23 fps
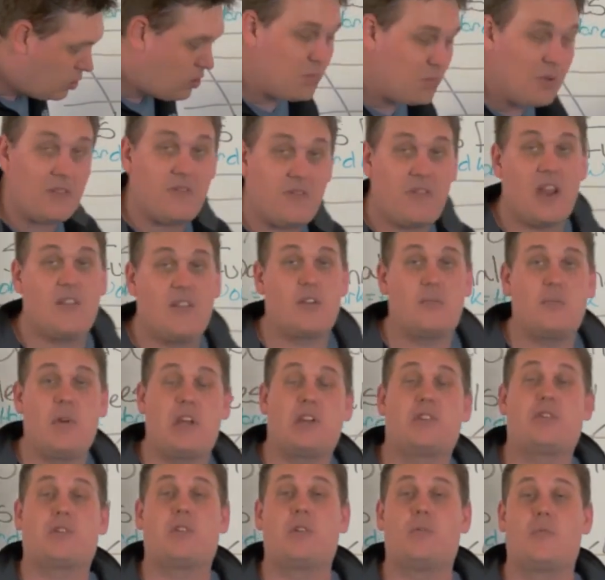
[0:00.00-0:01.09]
Do me a favor,
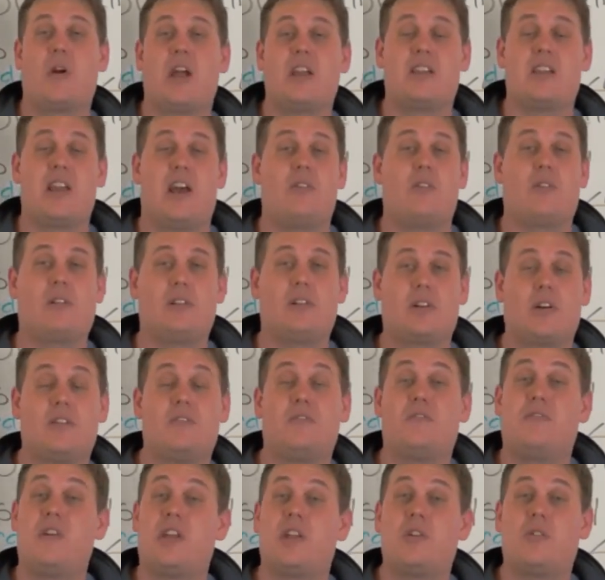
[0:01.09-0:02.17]
make sure right now, click
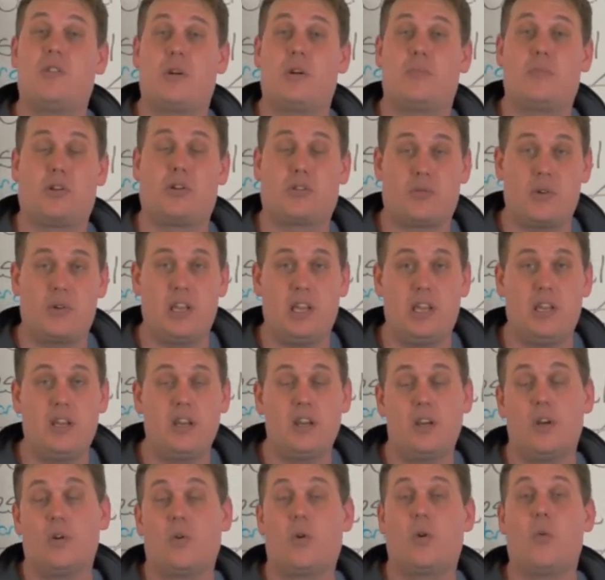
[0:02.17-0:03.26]
on video number 3
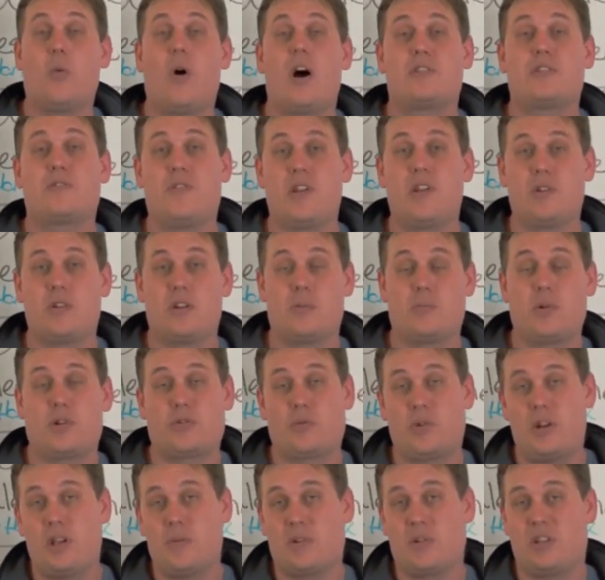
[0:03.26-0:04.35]
or watch video number
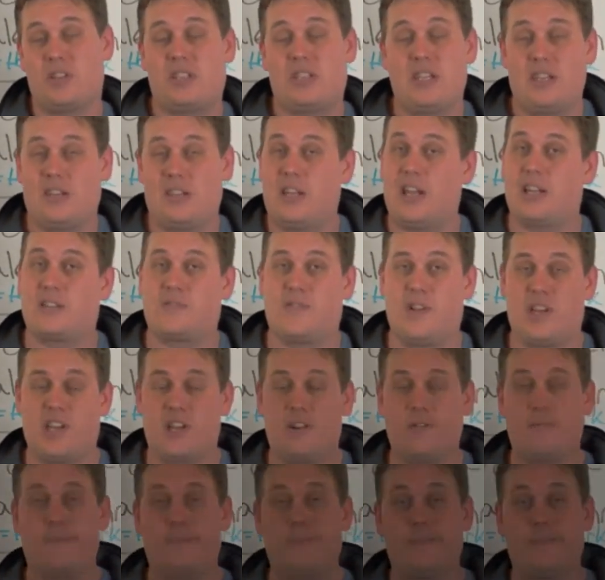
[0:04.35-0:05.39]
3. I'm going to see you in the next video.